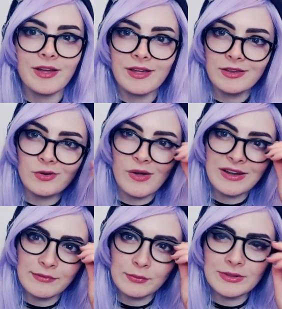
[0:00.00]
But, you know,
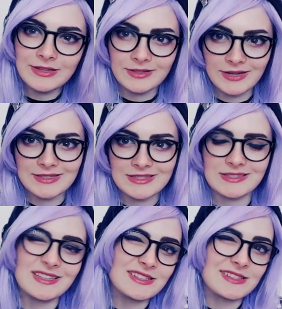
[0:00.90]
I never really got to
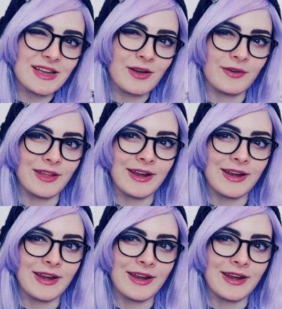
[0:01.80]
sit down